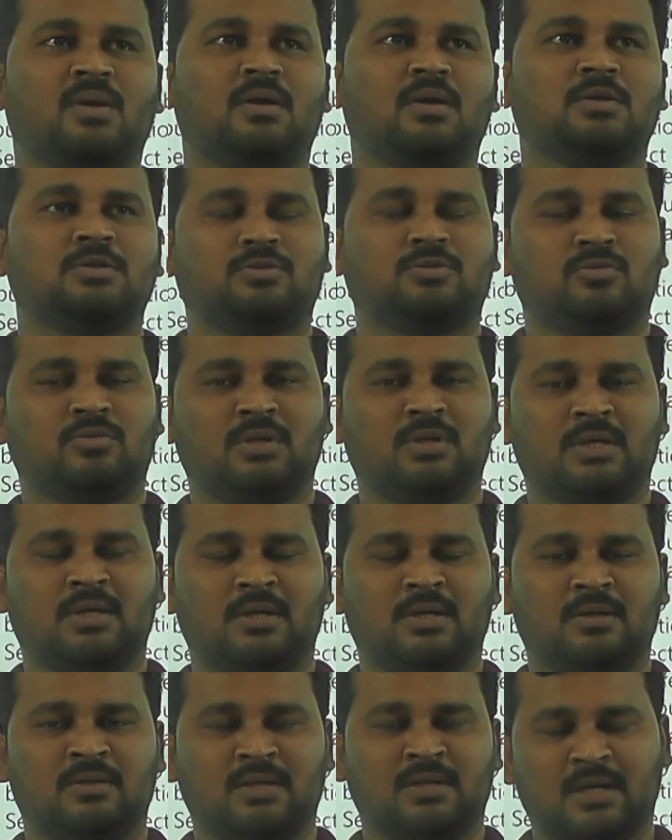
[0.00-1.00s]
So they
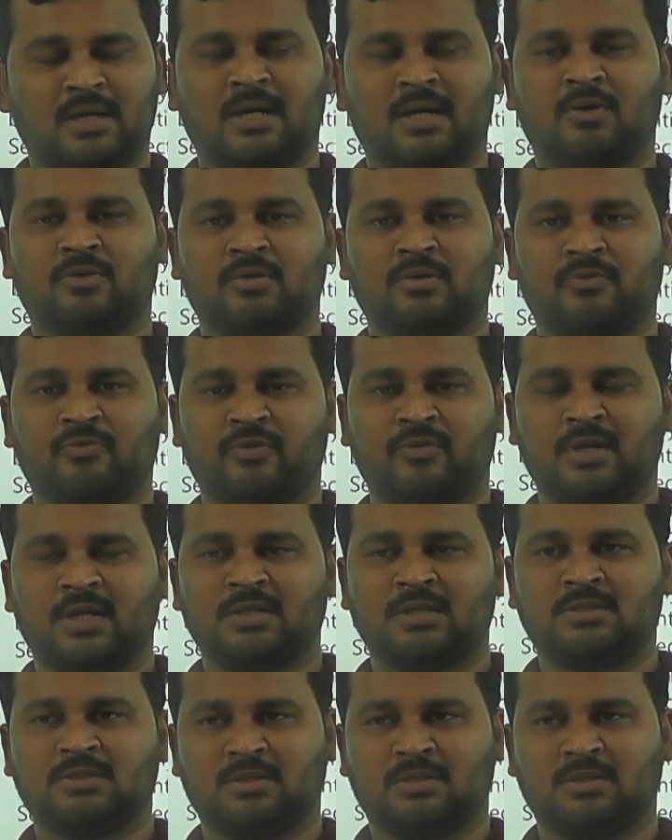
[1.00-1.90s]
have the finance.